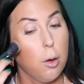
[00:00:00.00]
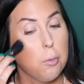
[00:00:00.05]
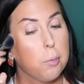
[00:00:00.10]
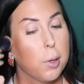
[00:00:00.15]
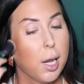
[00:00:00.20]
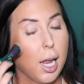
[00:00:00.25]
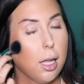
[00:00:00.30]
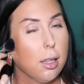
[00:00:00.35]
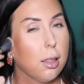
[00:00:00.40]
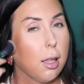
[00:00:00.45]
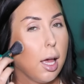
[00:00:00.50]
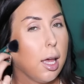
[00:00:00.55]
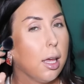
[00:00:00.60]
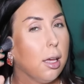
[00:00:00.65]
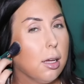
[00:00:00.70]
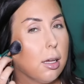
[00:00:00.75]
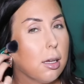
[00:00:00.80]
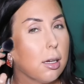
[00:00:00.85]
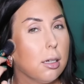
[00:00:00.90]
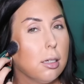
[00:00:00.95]
but I
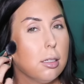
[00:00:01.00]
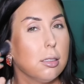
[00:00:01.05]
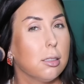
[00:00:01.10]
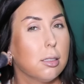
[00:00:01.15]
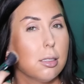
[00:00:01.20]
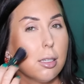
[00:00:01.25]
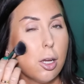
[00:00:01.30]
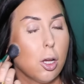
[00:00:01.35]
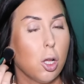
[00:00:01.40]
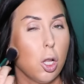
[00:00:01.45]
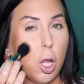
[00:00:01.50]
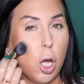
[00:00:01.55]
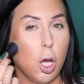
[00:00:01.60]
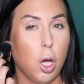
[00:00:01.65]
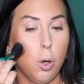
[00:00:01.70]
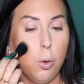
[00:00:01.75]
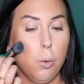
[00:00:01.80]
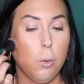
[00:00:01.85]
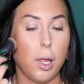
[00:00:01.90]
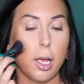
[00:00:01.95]
like to
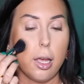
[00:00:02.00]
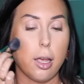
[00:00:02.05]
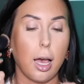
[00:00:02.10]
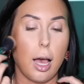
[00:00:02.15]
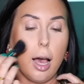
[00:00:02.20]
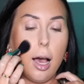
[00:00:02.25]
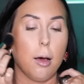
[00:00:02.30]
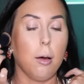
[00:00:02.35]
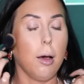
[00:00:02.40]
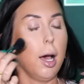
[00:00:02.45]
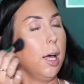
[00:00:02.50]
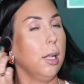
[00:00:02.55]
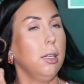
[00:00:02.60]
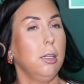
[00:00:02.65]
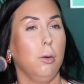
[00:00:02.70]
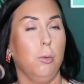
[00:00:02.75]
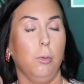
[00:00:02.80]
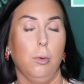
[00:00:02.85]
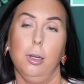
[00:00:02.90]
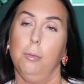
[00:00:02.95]
glow. Like, I
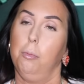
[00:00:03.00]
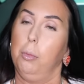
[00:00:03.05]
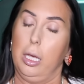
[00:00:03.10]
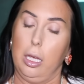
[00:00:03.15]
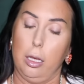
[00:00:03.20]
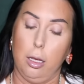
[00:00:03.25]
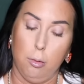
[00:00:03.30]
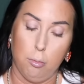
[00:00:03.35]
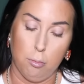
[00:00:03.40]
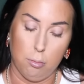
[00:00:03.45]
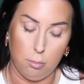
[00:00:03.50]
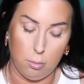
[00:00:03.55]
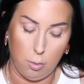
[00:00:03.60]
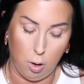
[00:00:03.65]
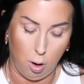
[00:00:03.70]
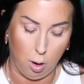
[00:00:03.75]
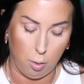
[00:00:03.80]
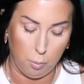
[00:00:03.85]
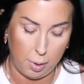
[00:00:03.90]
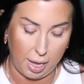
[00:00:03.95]
don't want to be
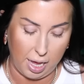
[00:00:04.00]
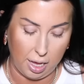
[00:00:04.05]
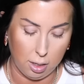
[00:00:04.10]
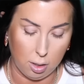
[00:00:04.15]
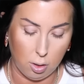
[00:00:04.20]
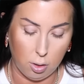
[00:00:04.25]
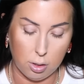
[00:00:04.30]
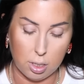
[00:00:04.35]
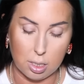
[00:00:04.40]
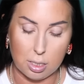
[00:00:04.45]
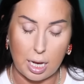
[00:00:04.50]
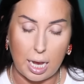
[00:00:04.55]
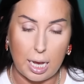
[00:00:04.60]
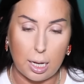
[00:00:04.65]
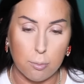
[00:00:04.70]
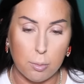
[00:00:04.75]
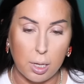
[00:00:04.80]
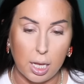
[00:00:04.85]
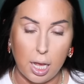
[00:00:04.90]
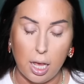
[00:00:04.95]
all matte all the
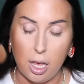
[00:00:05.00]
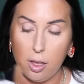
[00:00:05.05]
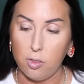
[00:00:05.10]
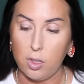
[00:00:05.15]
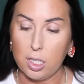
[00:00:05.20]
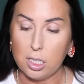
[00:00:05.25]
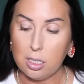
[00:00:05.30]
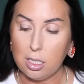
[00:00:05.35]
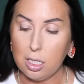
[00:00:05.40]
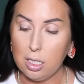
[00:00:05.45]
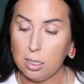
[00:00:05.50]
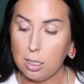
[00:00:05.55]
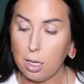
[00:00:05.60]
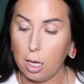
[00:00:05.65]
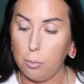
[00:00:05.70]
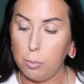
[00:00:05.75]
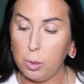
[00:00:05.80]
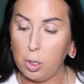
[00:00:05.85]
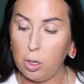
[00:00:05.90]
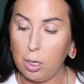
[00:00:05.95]
time. This is
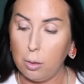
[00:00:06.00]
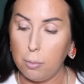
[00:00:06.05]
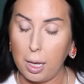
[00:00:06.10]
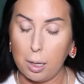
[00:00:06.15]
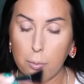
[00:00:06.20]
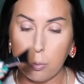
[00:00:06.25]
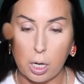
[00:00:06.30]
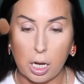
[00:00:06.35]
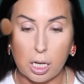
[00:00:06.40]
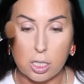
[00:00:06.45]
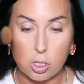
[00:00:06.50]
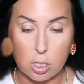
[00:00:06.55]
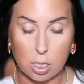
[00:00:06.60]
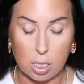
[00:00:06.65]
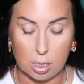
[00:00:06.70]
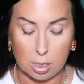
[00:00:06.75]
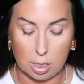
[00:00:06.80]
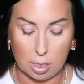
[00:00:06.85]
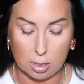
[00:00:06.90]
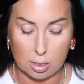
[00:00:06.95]
a Beauty Bay brush.
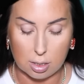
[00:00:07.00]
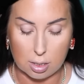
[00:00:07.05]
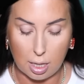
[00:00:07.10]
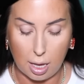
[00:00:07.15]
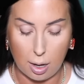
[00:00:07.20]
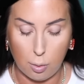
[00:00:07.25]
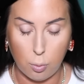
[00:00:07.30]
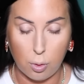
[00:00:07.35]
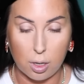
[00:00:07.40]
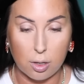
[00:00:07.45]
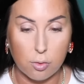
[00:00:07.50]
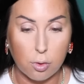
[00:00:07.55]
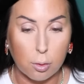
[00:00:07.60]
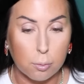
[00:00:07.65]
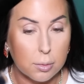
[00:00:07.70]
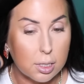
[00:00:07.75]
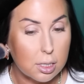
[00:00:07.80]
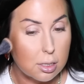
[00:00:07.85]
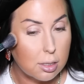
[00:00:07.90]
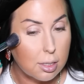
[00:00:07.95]
This is that one
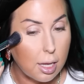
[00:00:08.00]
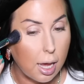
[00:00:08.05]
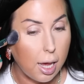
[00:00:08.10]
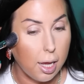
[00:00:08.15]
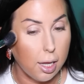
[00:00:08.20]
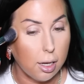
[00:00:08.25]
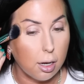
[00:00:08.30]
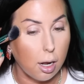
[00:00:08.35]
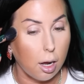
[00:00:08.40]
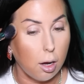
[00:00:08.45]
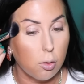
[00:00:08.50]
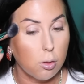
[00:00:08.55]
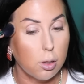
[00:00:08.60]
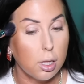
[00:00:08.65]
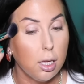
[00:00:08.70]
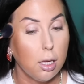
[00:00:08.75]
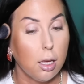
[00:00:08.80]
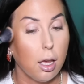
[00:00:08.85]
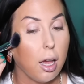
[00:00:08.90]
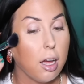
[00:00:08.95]
from the set. I'll
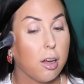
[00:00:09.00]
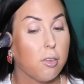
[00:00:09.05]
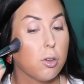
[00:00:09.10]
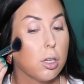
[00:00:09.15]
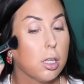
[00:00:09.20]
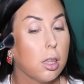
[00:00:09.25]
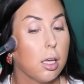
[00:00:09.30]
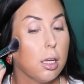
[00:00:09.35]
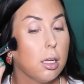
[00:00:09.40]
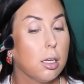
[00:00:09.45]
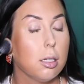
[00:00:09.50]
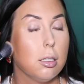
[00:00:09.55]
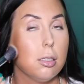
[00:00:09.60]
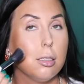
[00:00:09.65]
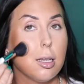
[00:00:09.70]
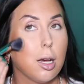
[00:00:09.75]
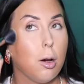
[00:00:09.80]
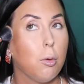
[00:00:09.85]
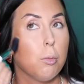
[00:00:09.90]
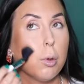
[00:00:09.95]
link everything
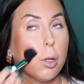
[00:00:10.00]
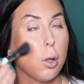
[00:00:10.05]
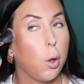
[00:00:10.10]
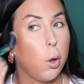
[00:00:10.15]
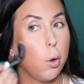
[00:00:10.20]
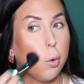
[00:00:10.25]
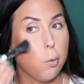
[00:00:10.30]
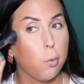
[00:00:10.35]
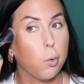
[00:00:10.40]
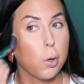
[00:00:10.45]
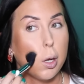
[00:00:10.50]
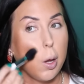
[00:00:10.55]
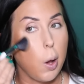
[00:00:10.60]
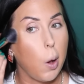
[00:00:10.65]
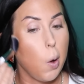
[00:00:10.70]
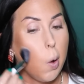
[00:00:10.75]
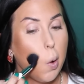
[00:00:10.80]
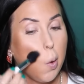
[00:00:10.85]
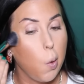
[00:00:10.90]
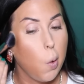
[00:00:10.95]
down below for
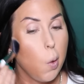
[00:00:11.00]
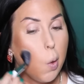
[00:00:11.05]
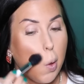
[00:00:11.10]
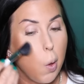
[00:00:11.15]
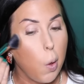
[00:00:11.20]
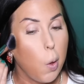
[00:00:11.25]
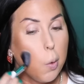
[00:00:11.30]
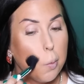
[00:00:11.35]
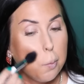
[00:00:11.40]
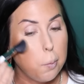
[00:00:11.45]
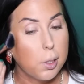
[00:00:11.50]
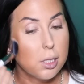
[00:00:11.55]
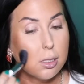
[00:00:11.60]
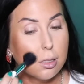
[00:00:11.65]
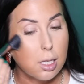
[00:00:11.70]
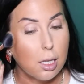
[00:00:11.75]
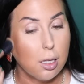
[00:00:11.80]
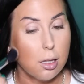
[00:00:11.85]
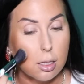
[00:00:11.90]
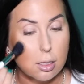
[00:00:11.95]
y'all. But
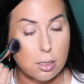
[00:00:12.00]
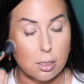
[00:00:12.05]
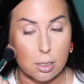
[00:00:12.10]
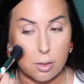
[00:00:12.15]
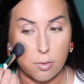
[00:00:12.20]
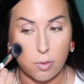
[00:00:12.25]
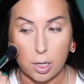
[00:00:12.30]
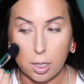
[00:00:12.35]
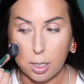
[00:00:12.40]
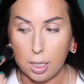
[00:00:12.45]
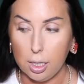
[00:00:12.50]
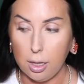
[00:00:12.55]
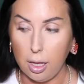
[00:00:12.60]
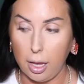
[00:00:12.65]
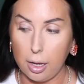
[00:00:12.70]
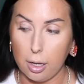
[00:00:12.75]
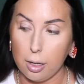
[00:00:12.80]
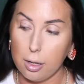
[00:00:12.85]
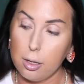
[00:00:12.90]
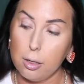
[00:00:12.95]
see, this is very,
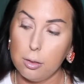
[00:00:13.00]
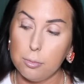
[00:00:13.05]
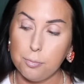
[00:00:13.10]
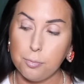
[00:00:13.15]
like,